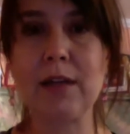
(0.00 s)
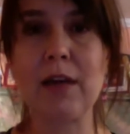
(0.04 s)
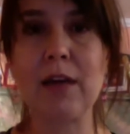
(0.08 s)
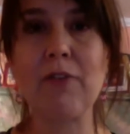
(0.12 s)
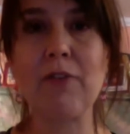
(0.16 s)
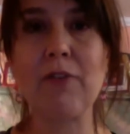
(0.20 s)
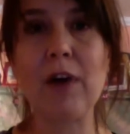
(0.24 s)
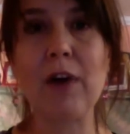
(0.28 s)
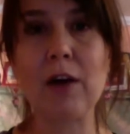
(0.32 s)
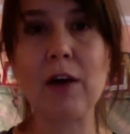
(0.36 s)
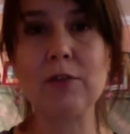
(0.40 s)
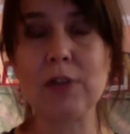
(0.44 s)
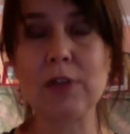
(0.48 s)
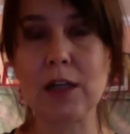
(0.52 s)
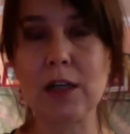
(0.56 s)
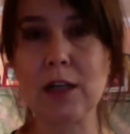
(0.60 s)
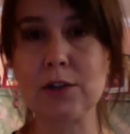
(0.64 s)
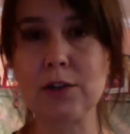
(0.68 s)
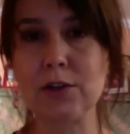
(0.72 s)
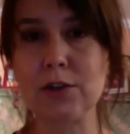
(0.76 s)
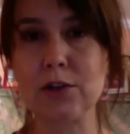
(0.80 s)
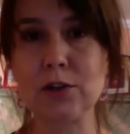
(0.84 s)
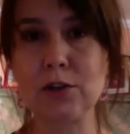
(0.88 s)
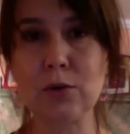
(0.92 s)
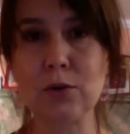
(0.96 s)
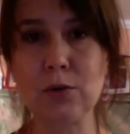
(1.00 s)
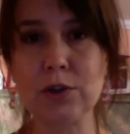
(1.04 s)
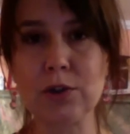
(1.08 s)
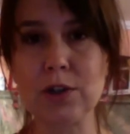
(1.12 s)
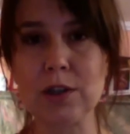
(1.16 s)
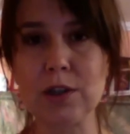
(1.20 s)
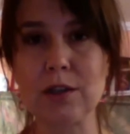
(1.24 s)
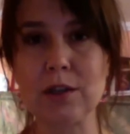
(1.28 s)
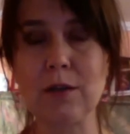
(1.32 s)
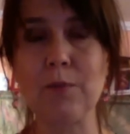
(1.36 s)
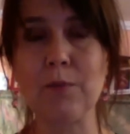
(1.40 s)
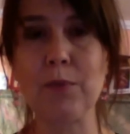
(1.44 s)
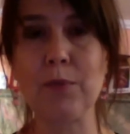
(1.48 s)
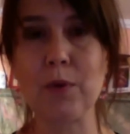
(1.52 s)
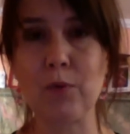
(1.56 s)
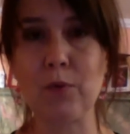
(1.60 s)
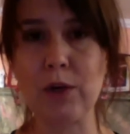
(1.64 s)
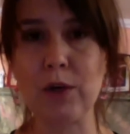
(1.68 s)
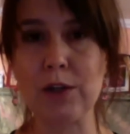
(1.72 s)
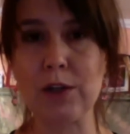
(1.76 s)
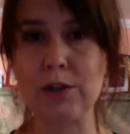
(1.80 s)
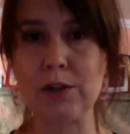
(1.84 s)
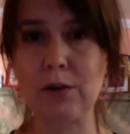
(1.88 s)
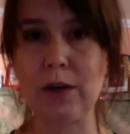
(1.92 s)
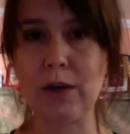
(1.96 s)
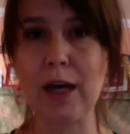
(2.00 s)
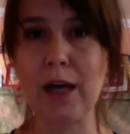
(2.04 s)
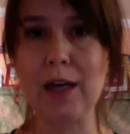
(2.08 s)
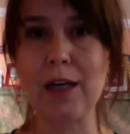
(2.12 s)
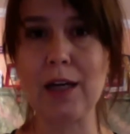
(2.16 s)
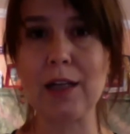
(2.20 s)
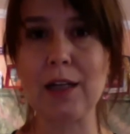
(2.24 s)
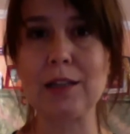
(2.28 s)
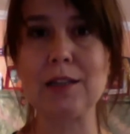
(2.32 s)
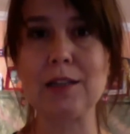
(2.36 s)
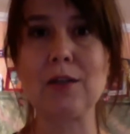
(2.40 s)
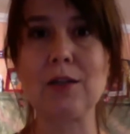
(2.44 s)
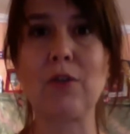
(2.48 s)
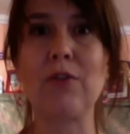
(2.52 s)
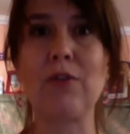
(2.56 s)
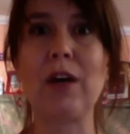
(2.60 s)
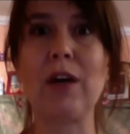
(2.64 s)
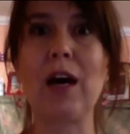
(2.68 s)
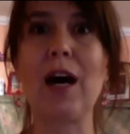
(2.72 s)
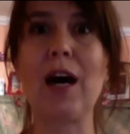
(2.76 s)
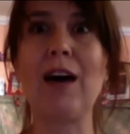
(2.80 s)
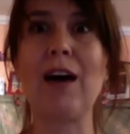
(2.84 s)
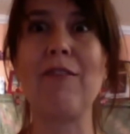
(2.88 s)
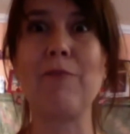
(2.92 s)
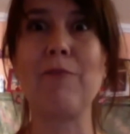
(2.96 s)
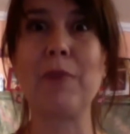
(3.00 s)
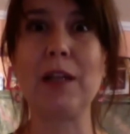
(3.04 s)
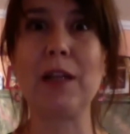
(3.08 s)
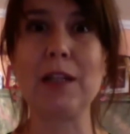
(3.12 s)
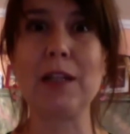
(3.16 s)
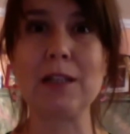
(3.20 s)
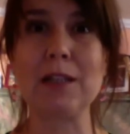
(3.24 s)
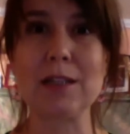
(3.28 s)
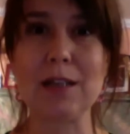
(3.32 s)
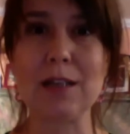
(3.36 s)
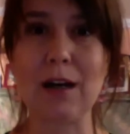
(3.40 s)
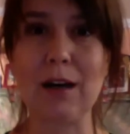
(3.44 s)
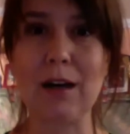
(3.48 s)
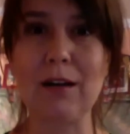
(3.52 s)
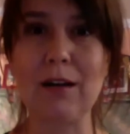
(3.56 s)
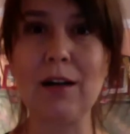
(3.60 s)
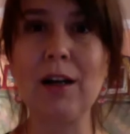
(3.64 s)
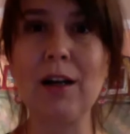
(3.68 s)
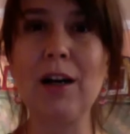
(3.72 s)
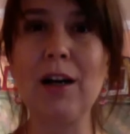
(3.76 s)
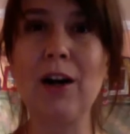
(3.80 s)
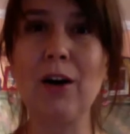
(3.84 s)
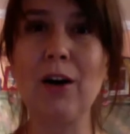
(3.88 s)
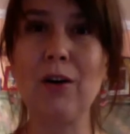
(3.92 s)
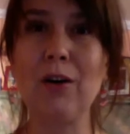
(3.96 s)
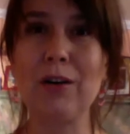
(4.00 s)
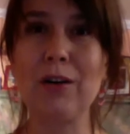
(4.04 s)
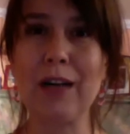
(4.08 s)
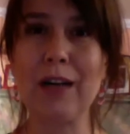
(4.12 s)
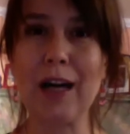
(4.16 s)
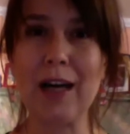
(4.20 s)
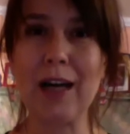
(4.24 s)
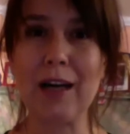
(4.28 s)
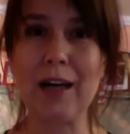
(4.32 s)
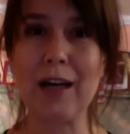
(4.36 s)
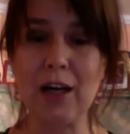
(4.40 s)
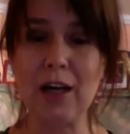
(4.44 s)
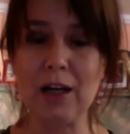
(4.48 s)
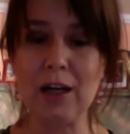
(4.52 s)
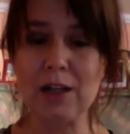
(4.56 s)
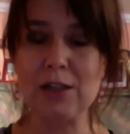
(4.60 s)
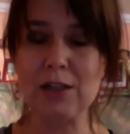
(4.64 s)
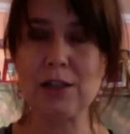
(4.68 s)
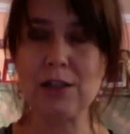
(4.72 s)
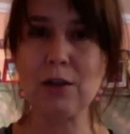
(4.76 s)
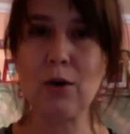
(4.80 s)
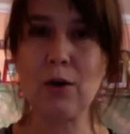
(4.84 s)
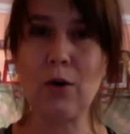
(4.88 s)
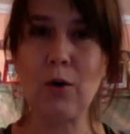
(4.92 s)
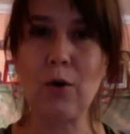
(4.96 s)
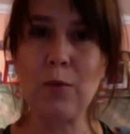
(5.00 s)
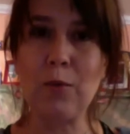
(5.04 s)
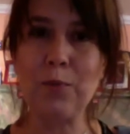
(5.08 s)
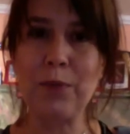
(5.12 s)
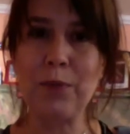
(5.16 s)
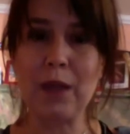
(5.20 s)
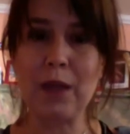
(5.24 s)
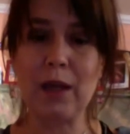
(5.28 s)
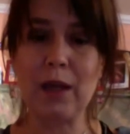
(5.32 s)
They found another source where to get it, so we have Melissa. Okay, so